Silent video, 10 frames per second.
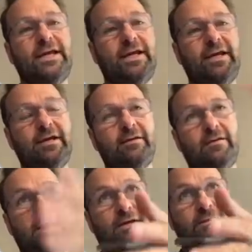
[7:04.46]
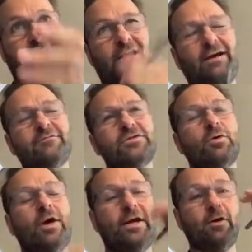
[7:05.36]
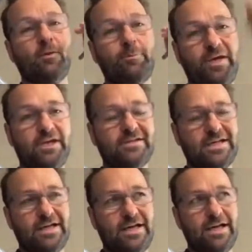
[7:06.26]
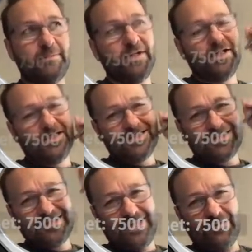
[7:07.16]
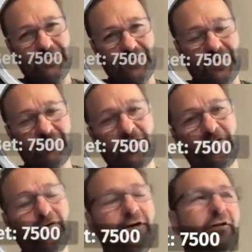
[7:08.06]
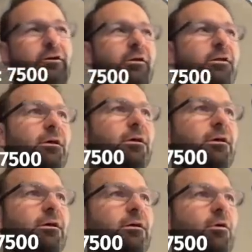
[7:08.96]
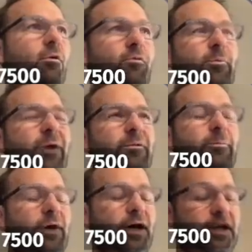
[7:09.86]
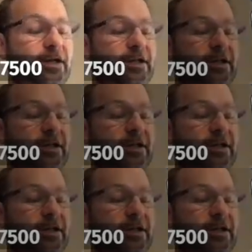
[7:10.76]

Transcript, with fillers: and the hand that I have? So I go big time, 7,500. Overbet the pot, and